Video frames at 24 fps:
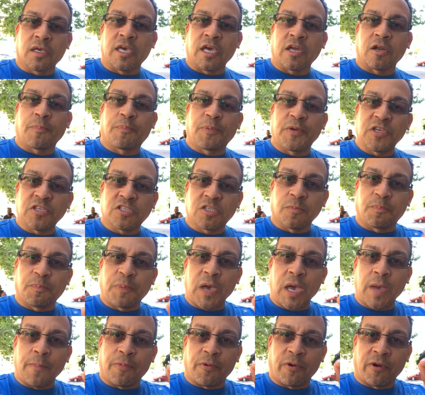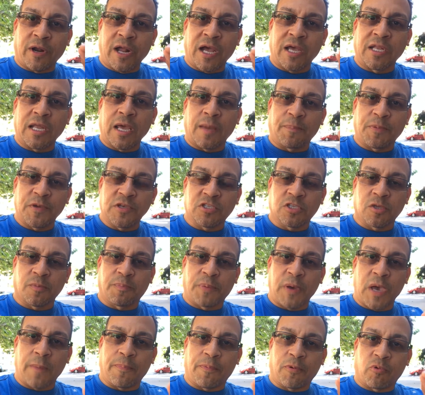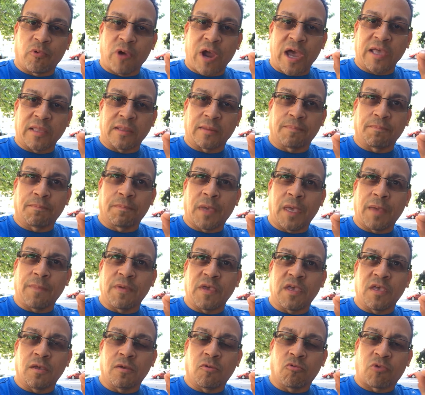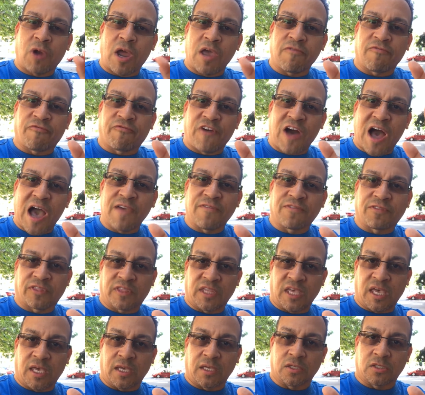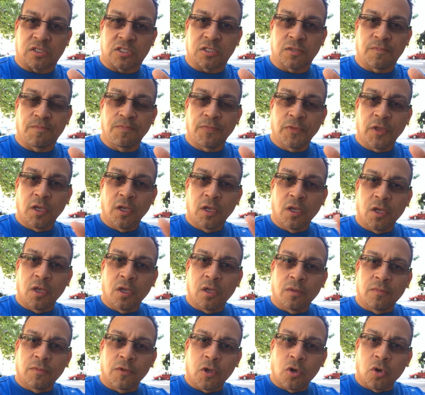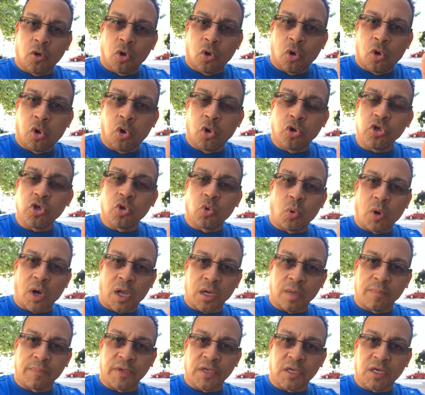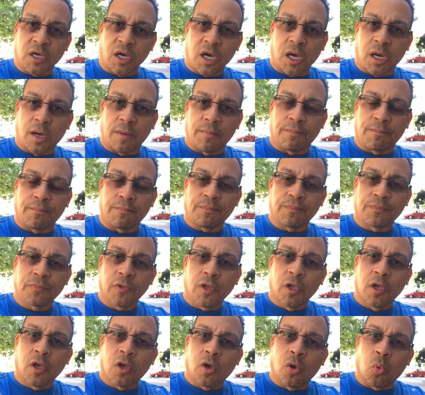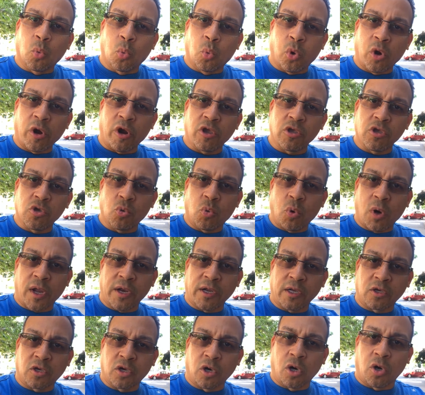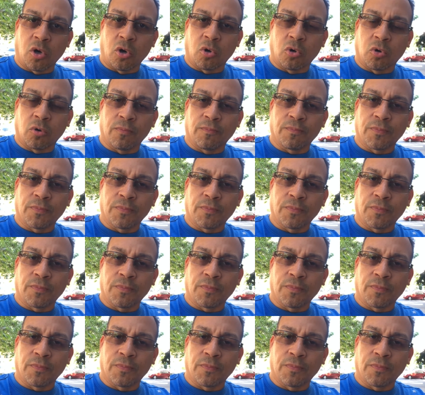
Get a piece of paper, and on that piece of paper, write 5 things. Who you want to become, where you want to go,